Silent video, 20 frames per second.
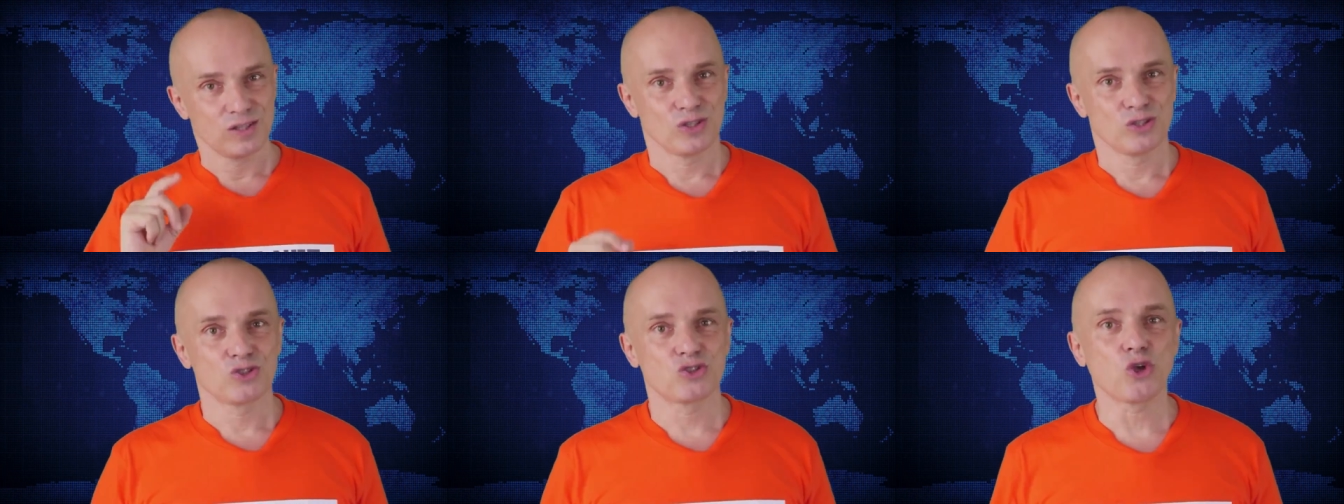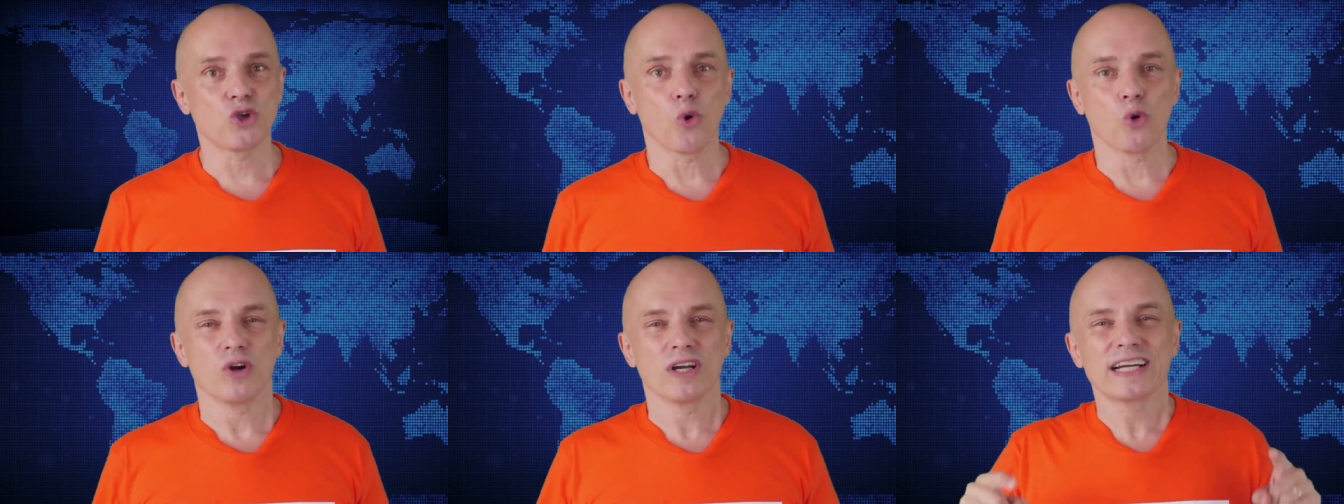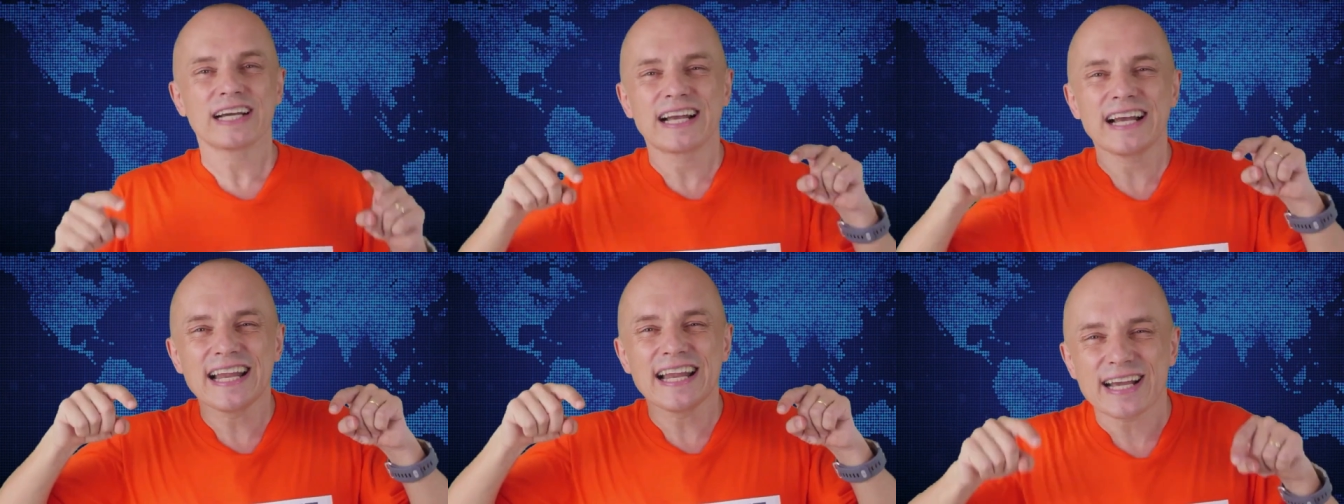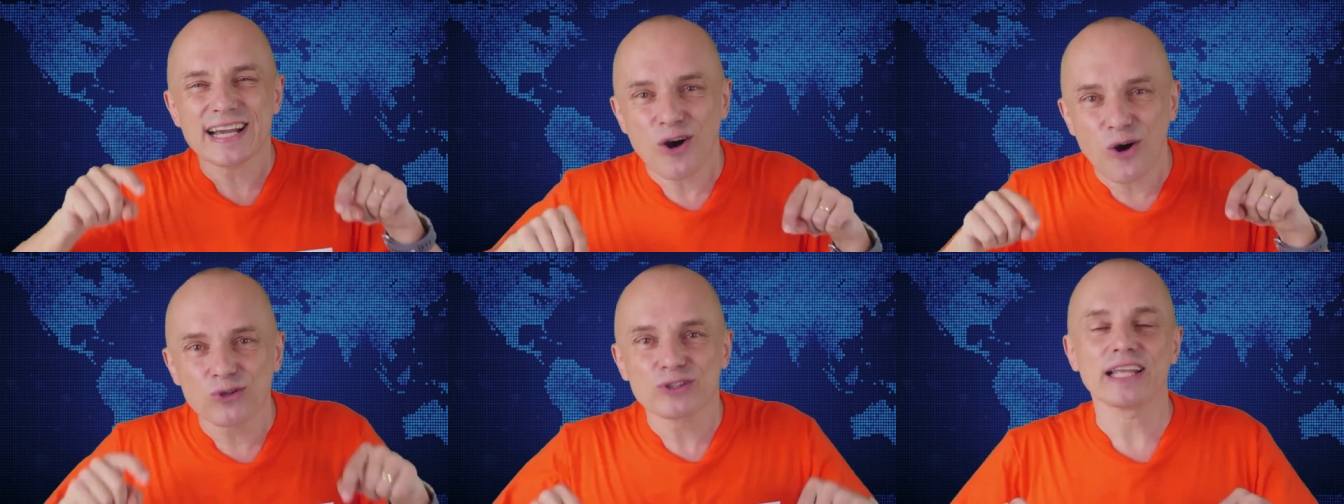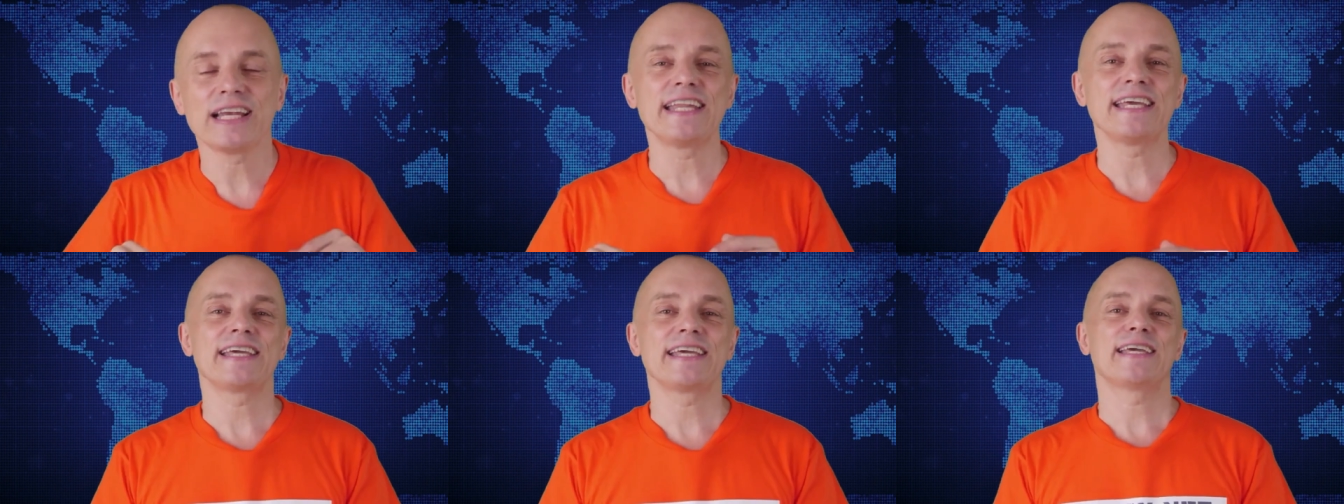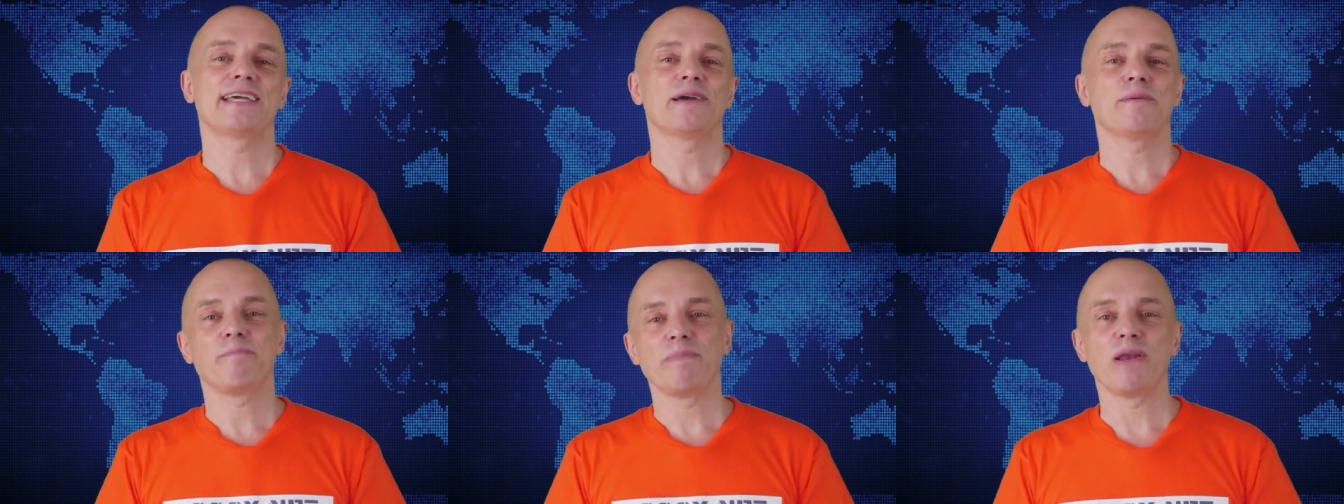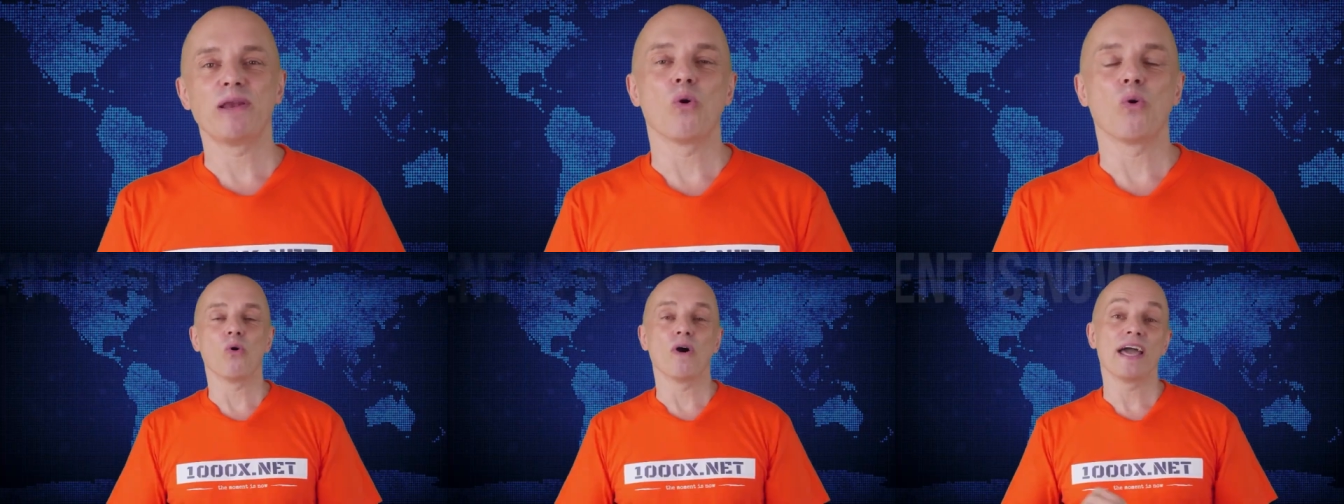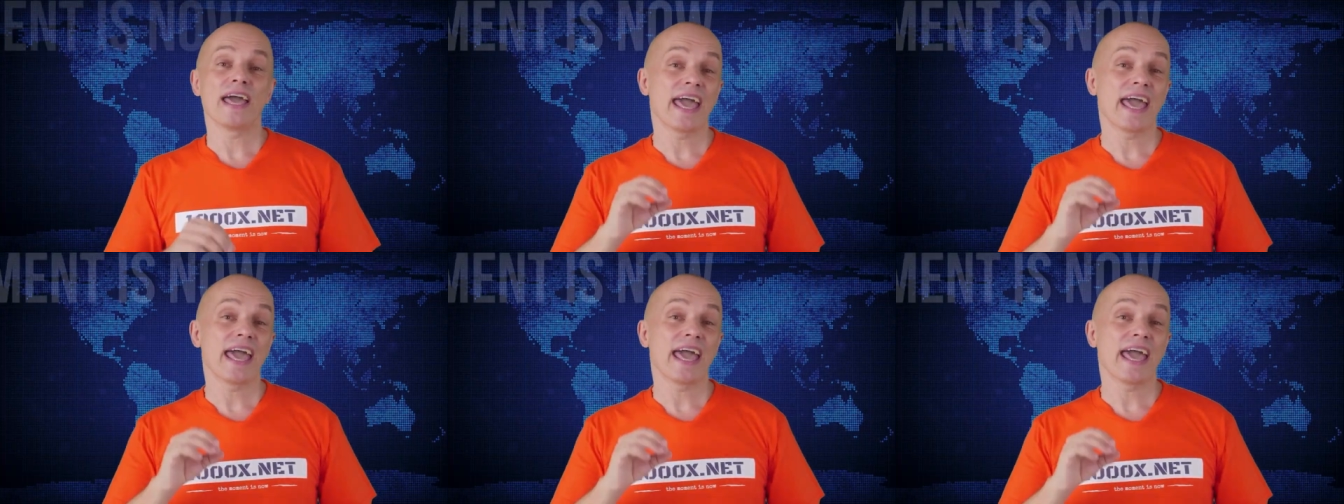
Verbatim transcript: So click on the link below,